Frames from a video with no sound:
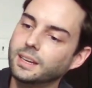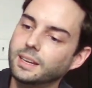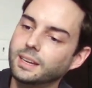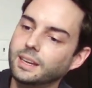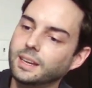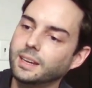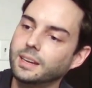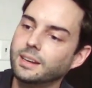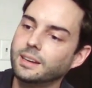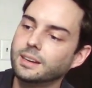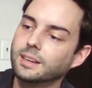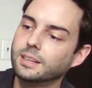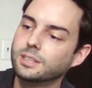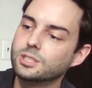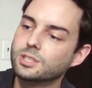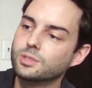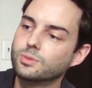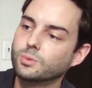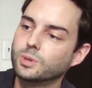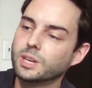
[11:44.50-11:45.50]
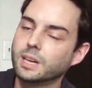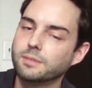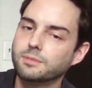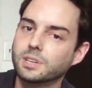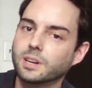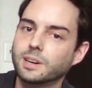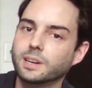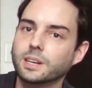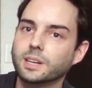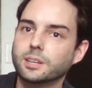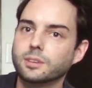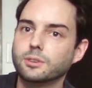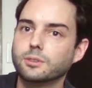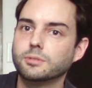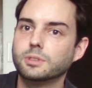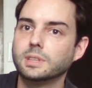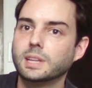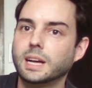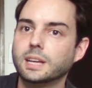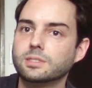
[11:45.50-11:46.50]
and just one I've targeted
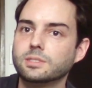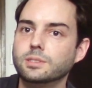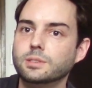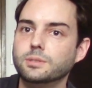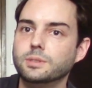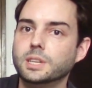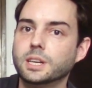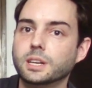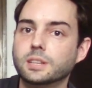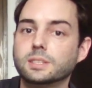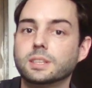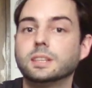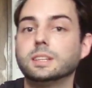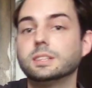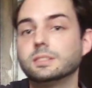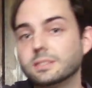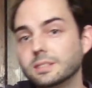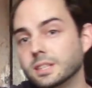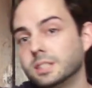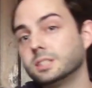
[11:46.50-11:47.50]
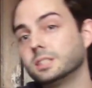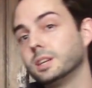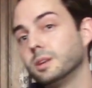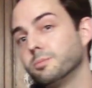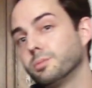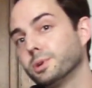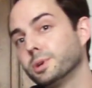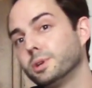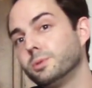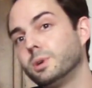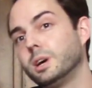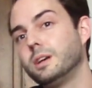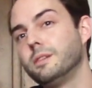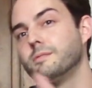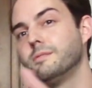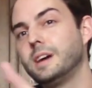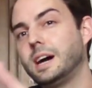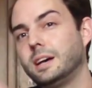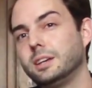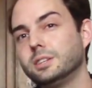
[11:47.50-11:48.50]
over the last 2 years, and it's done pretty well
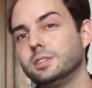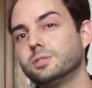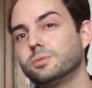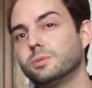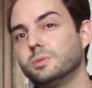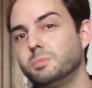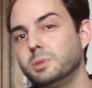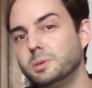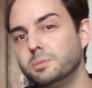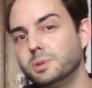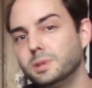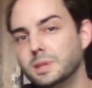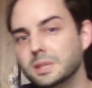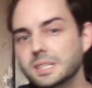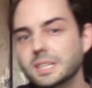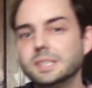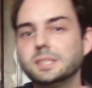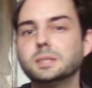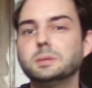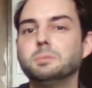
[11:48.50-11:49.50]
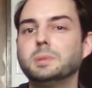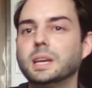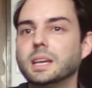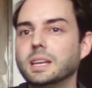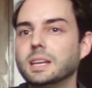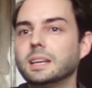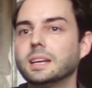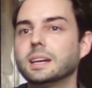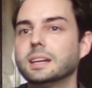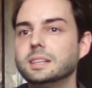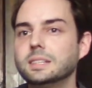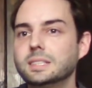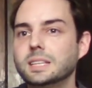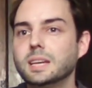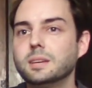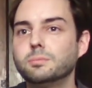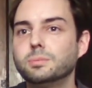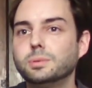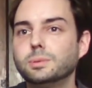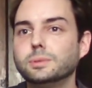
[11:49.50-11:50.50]
in values with people anticipating kind of
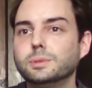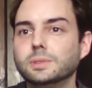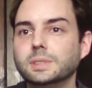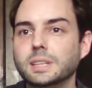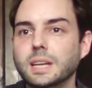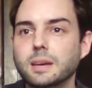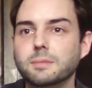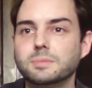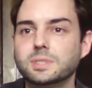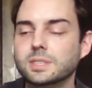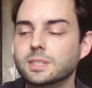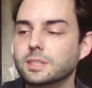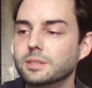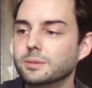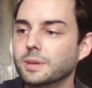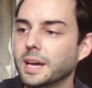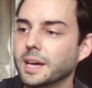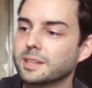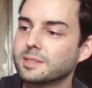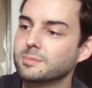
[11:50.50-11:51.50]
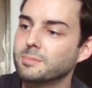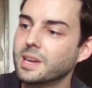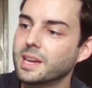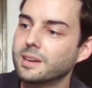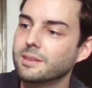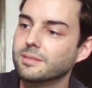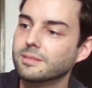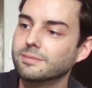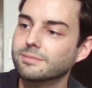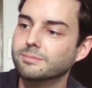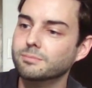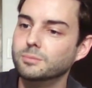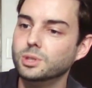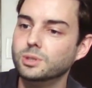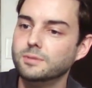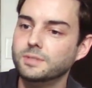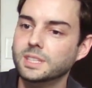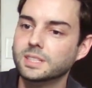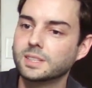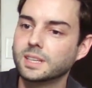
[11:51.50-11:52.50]
Deadpool and MCU X-Men
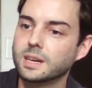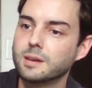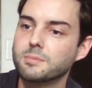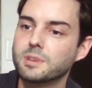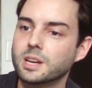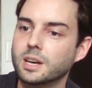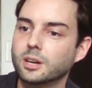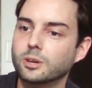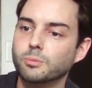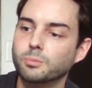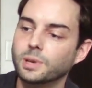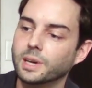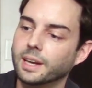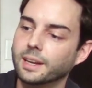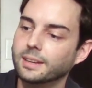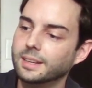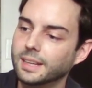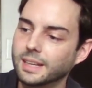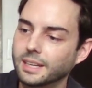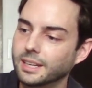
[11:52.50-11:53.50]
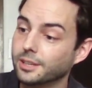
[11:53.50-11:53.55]
movies coming out, but